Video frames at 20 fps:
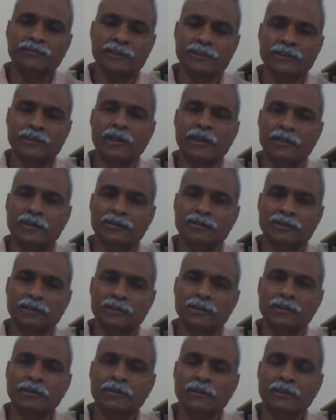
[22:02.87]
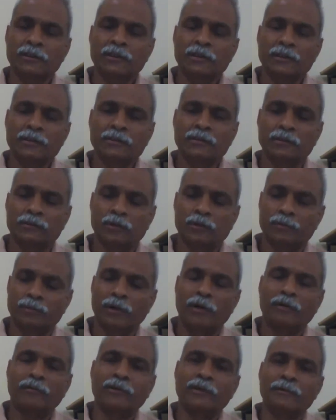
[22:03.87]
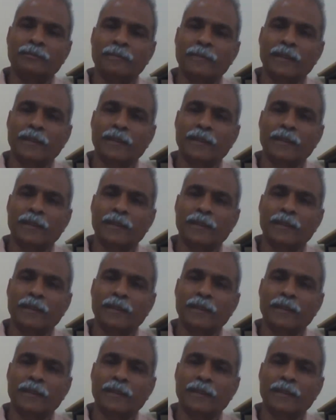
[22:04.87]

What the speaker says: electricity that could power